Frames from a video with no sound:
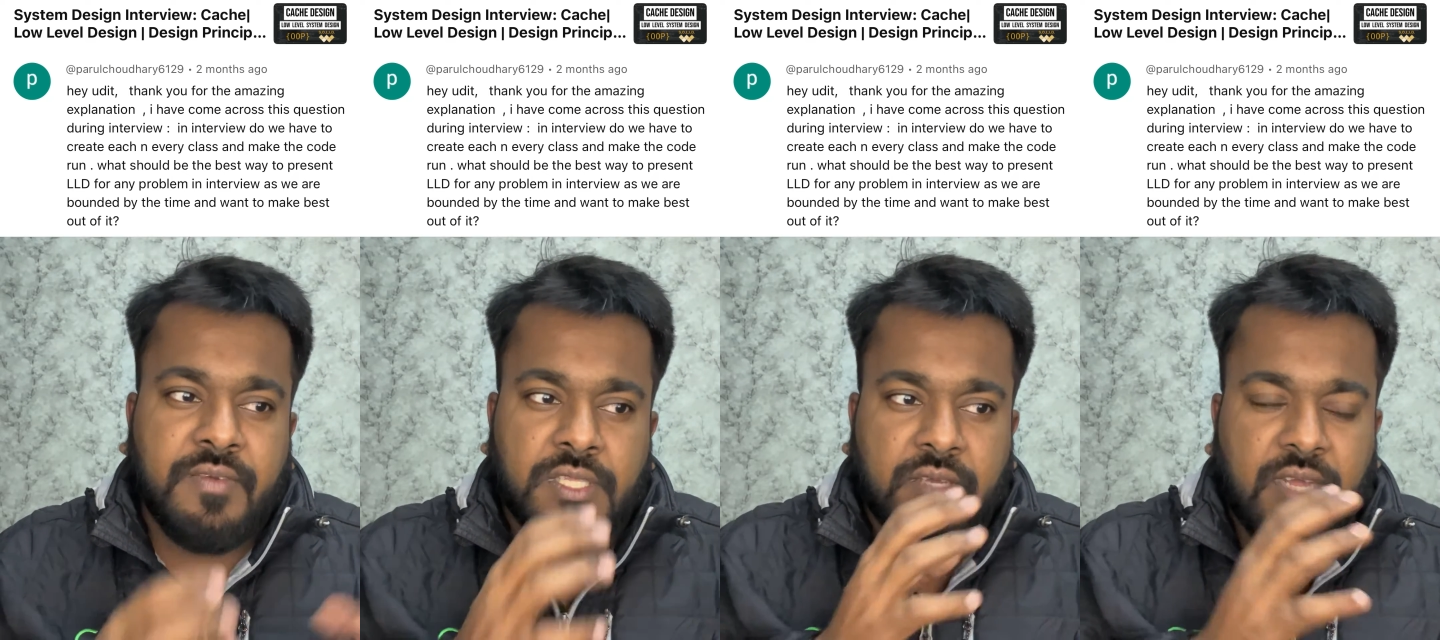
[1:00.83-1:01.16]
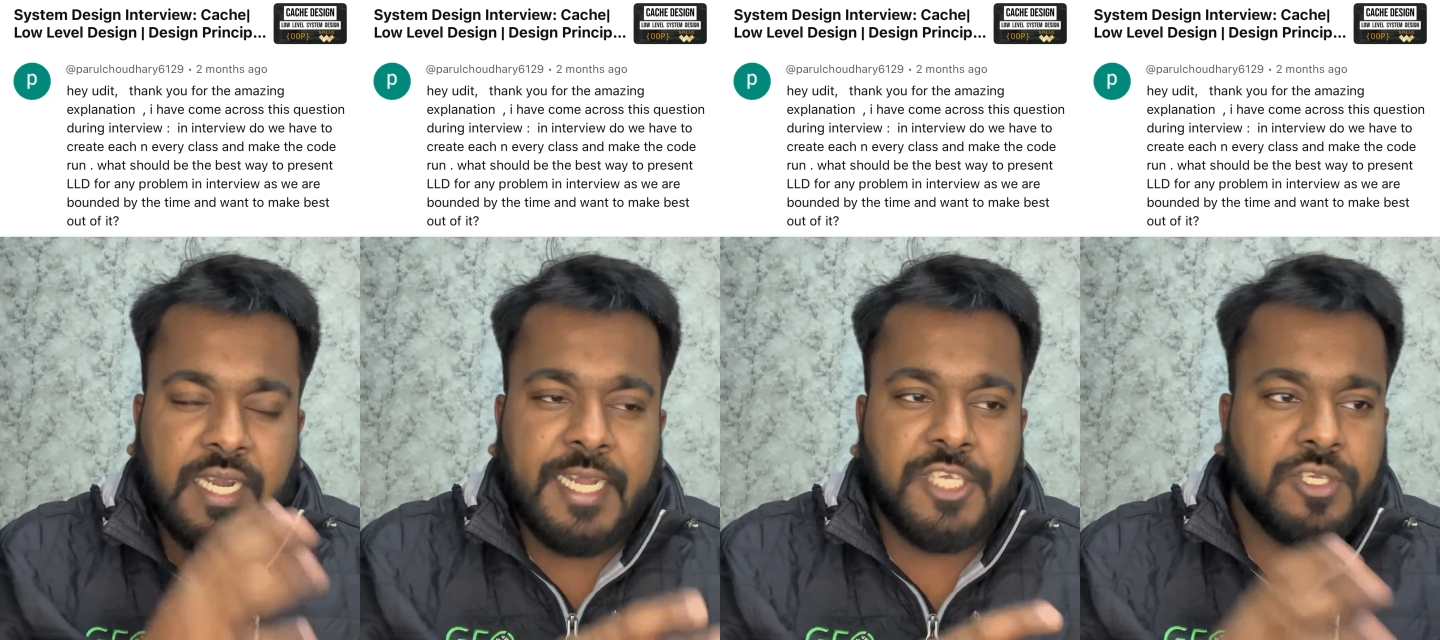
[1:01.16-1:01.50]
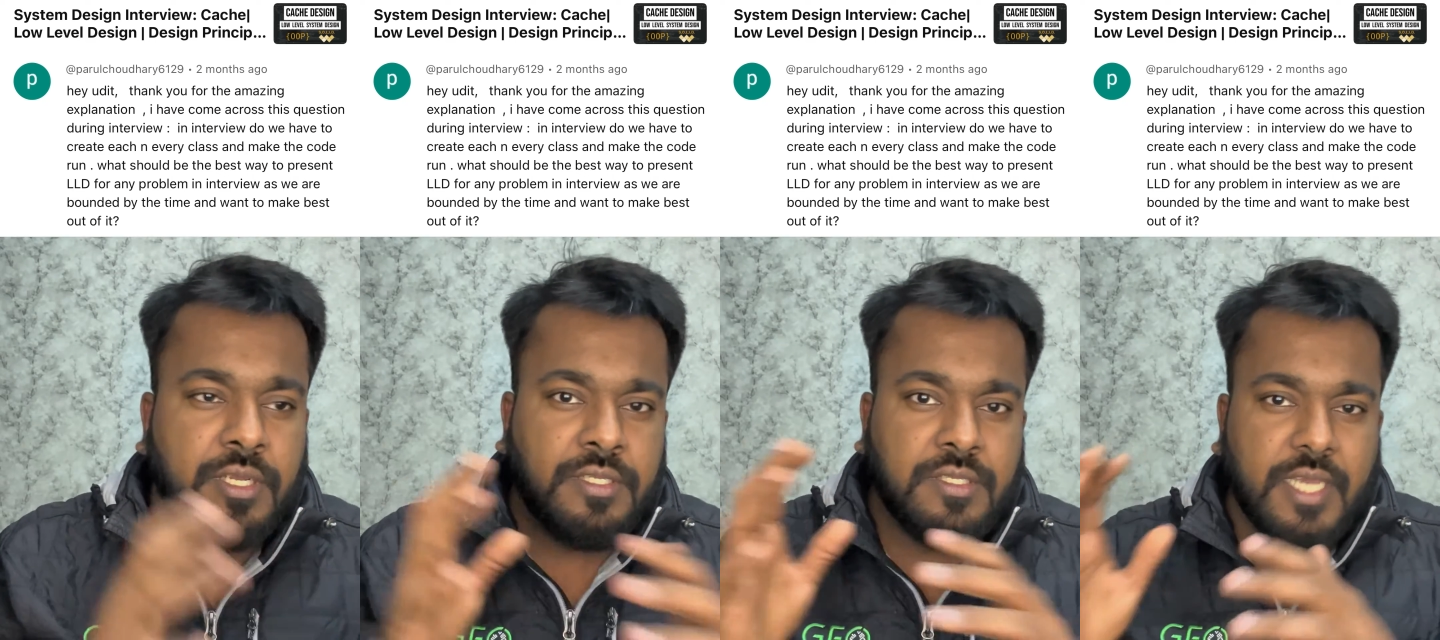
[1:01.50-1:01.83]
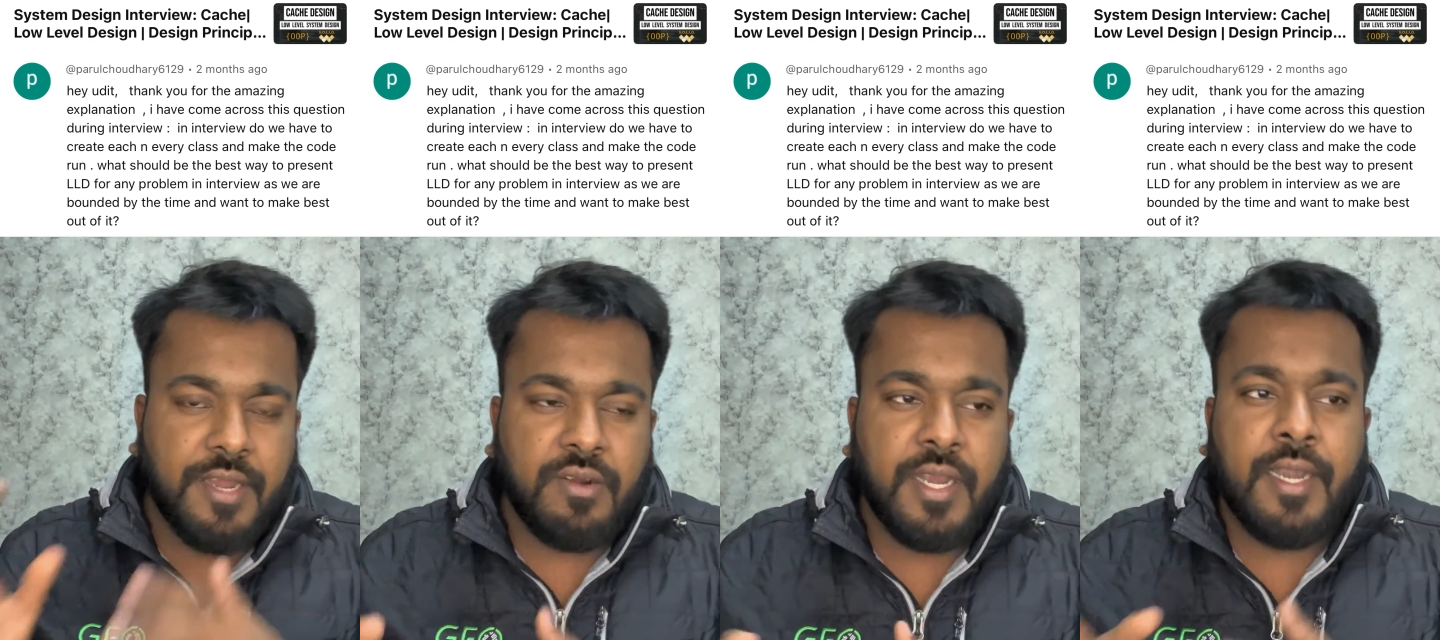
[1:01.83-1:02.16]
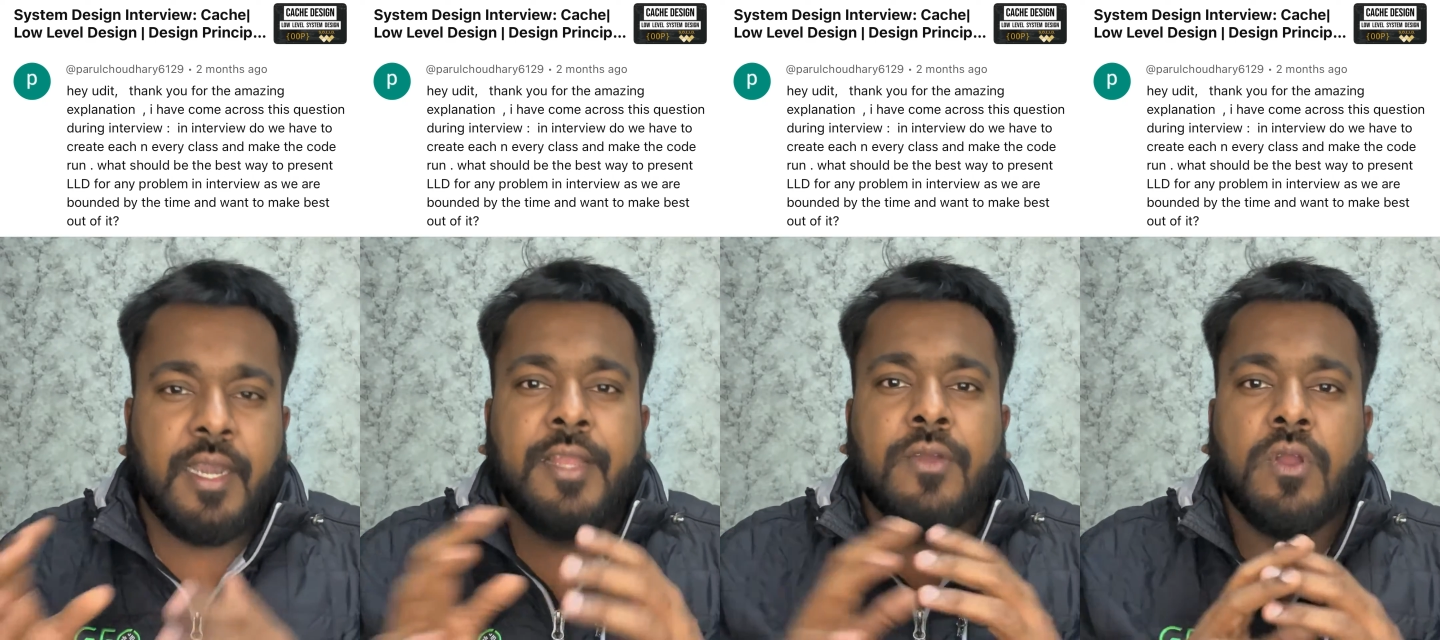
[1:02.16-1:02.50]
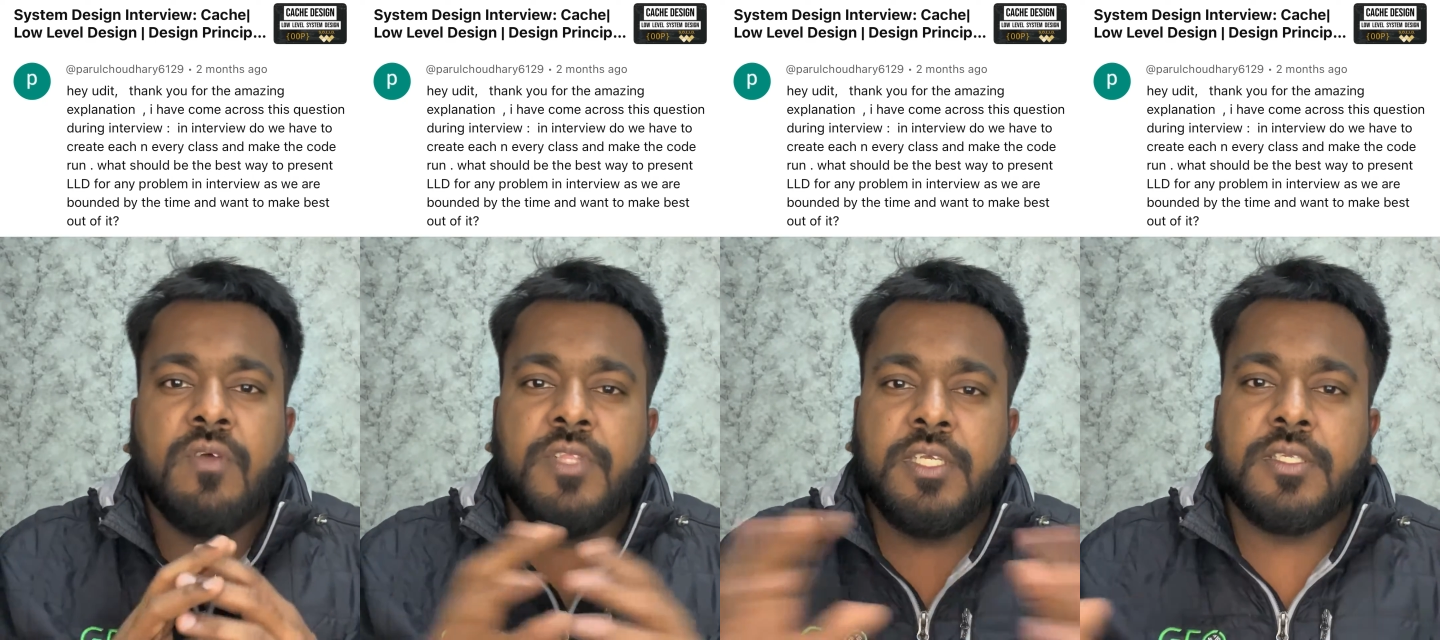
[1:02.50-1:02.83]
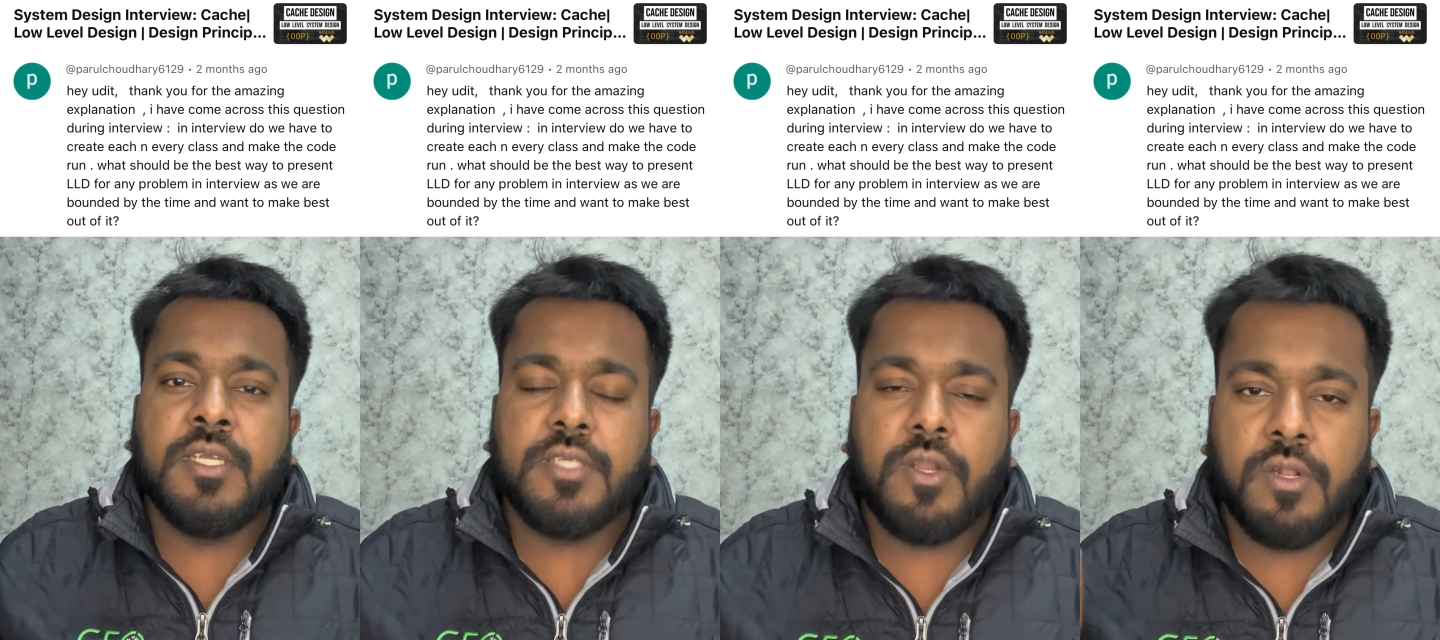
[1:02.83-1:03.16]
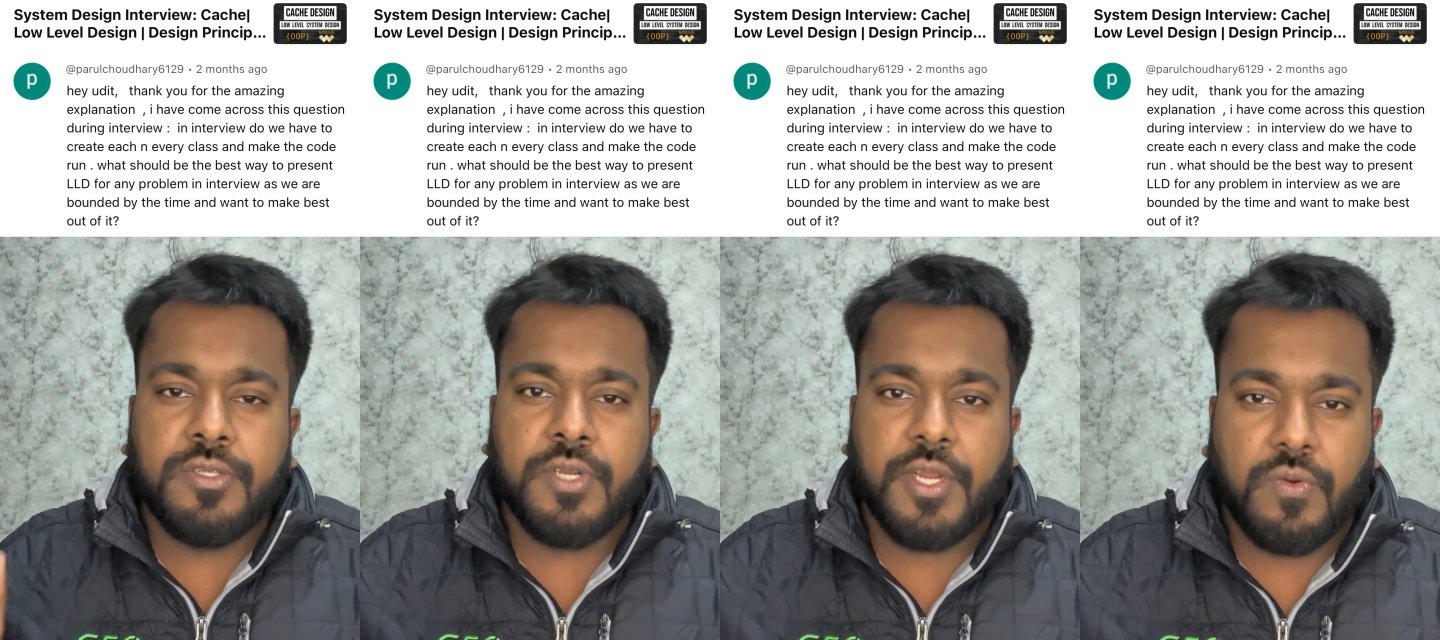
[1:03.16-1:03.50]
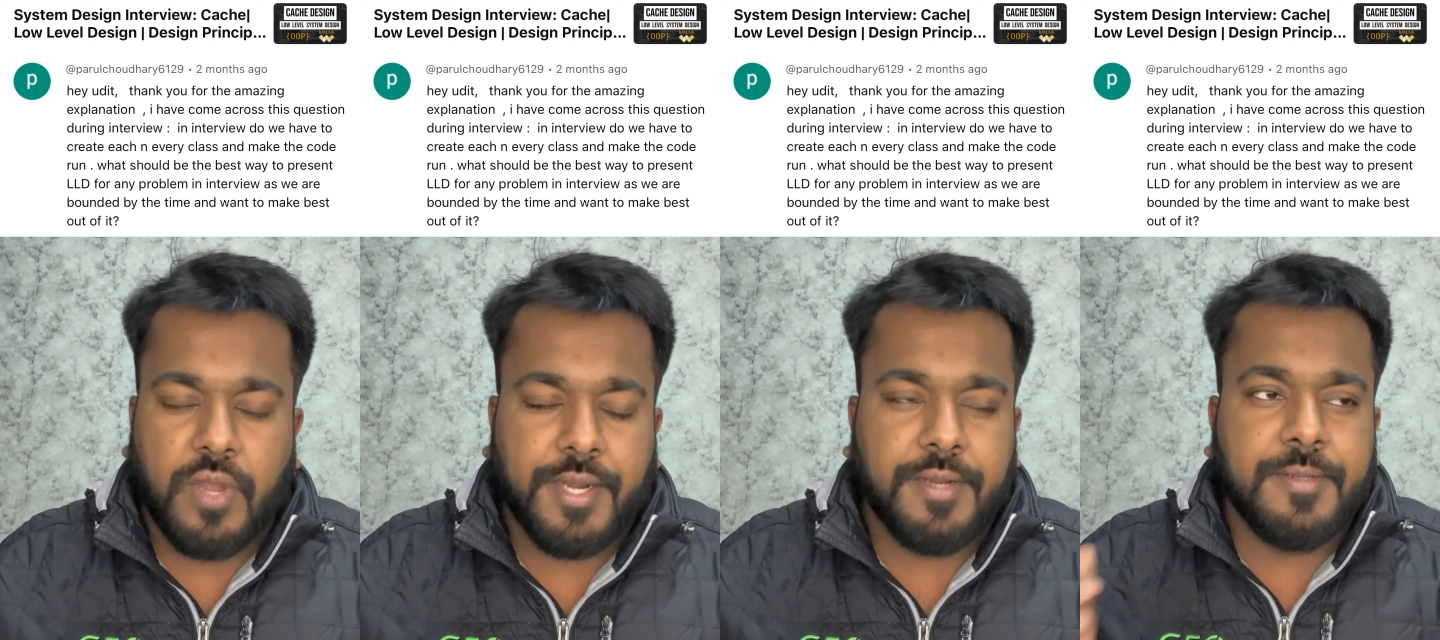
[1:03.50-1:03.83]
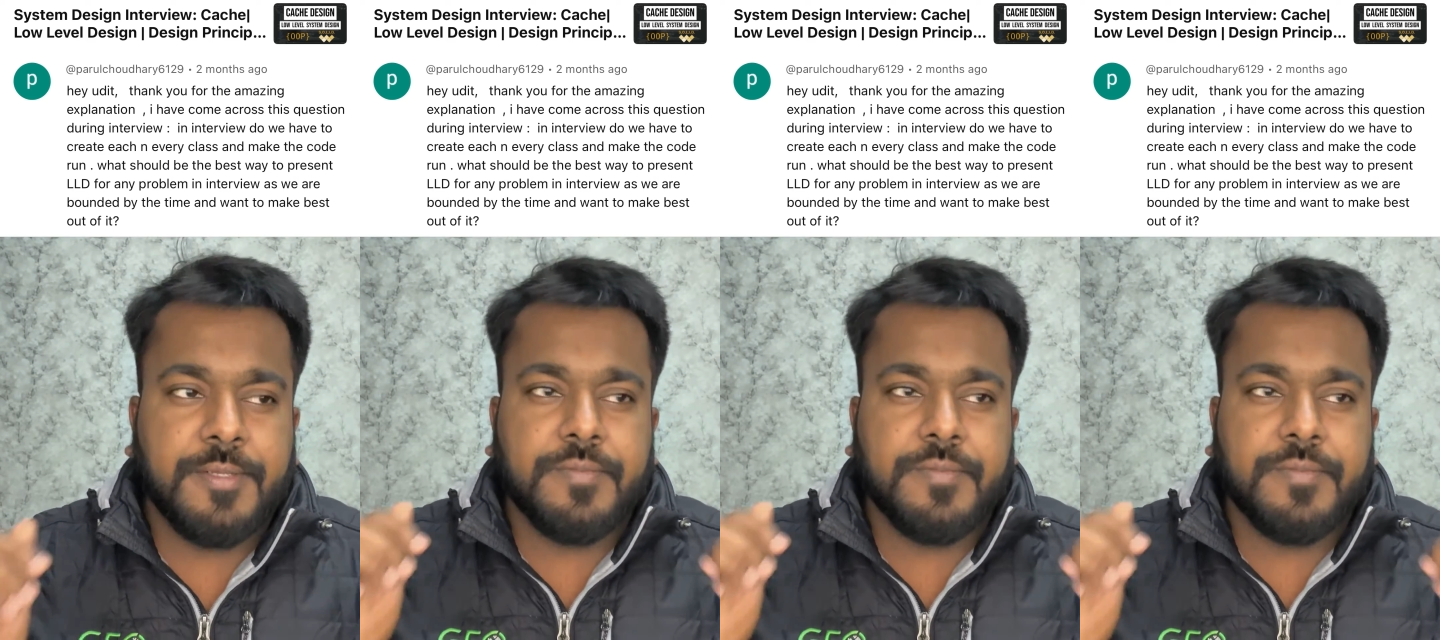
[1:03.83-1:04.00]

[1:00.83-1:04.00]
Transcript: even the validations, error handling, all of these things are also required.